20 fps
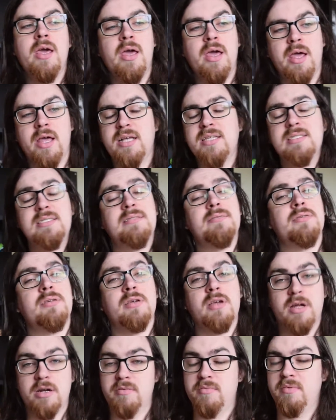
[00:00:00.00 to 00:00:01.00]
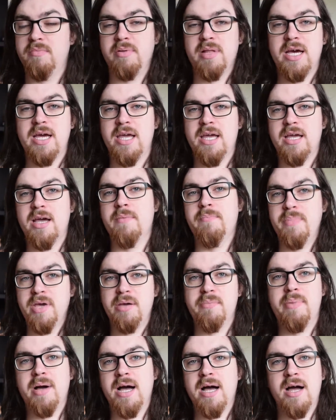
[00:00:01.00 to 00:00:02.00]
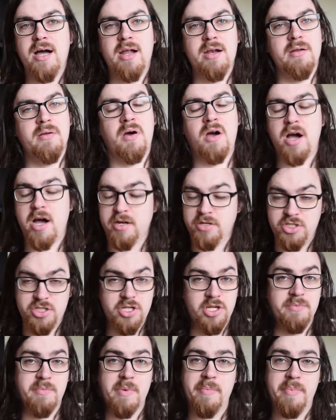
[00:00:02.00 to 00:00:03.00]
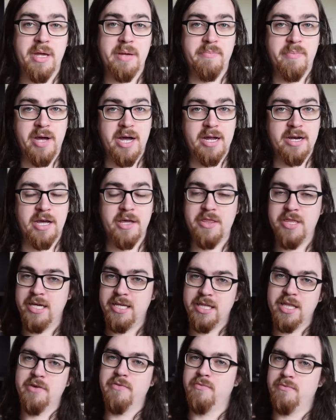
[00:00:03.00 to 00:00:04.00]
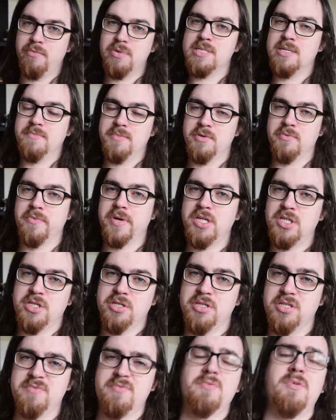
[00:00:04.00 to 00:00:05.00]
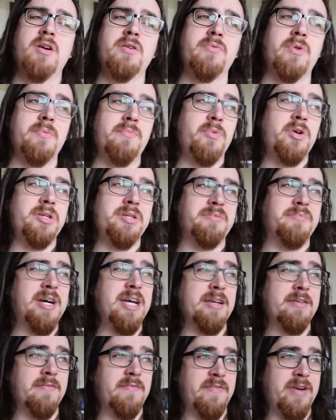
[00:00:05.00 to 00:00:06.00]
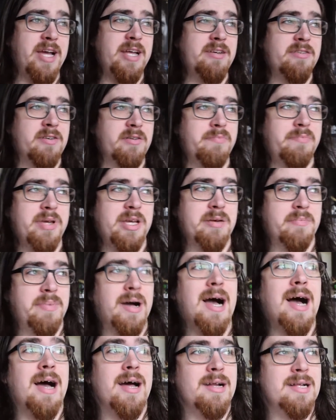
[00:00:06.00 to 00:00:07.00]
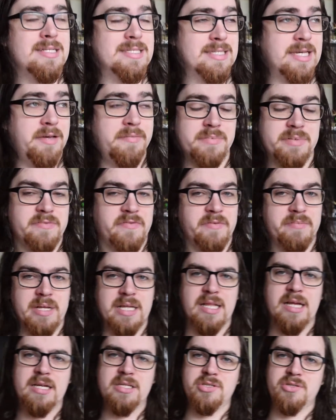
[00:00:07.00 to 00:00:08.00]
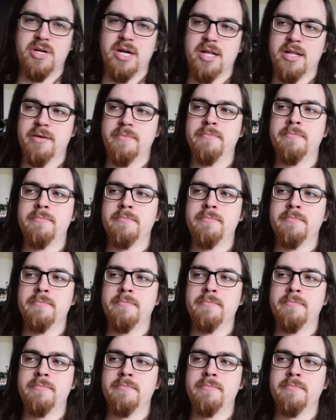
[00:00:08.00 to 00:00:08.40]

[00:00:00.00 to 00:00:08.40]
is going to be playing a big part. I assume a big part. I think that some of the reshoots for Rogue One were to make Vader a bigger part, it seems, from that last trailer.